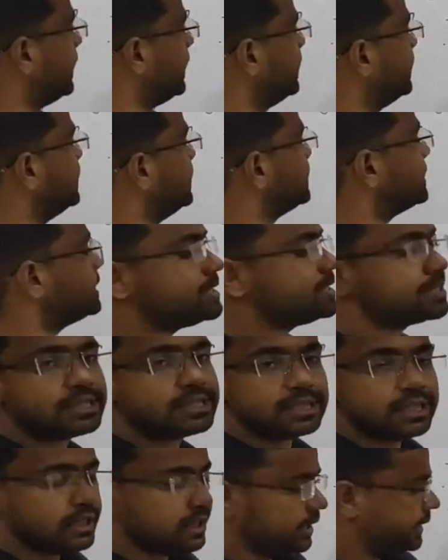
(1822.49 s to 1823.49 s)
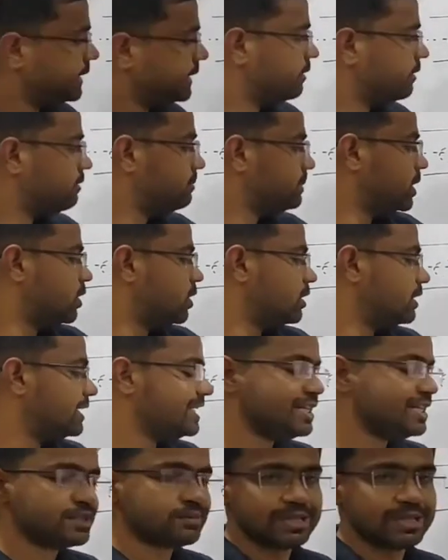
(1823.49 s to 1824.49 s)
in this region. There will be only
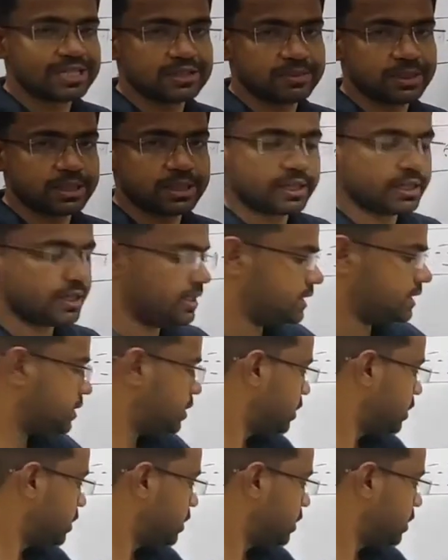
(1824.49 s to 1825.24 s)
displacement current.